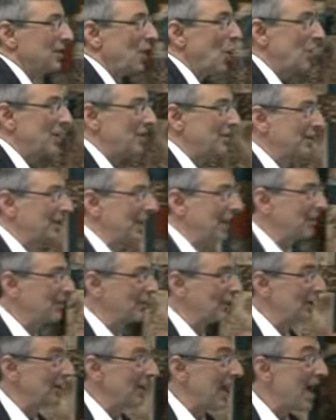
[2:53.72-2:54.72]
No, it gets
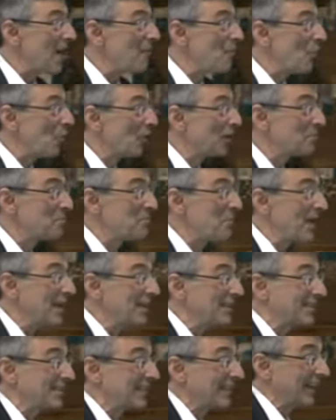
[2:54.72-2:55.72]
a lot more
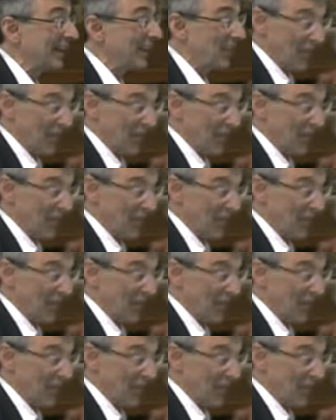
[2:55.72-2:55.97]
basic